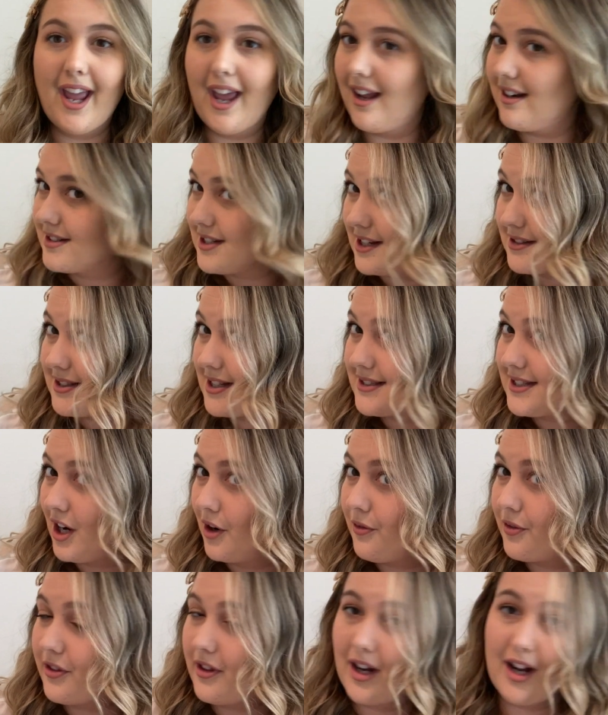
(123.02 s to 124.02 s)
can test this
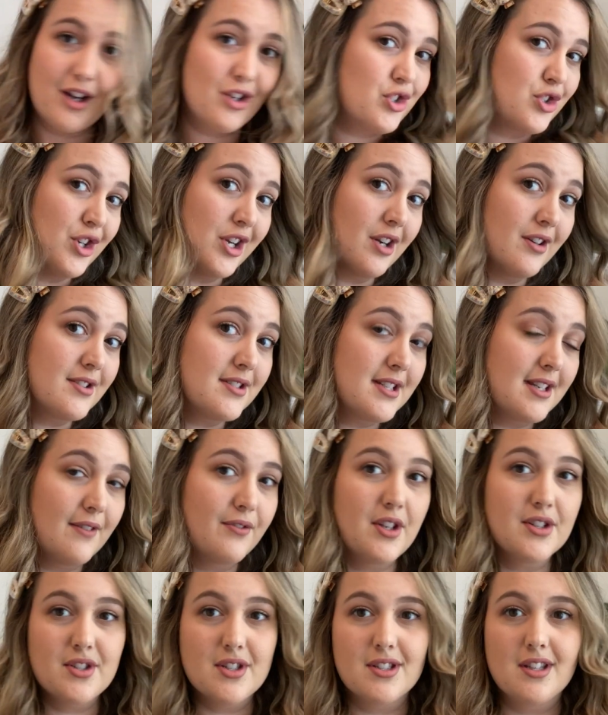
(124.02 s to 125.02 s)
out for the next year and see if
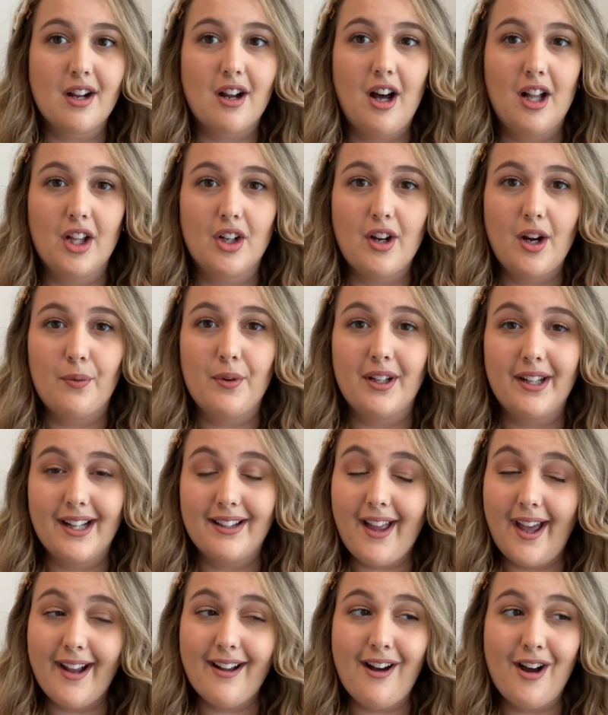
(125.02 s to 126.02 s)
this is the color I really
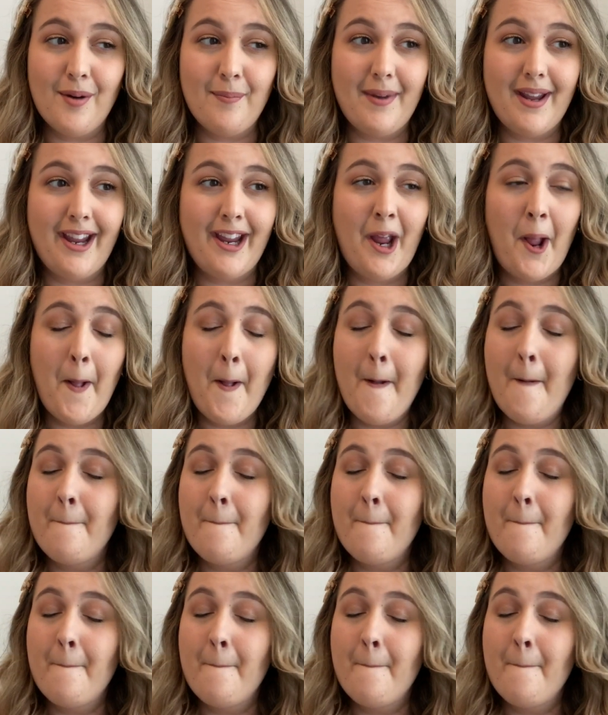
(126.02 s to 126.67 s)
like on me.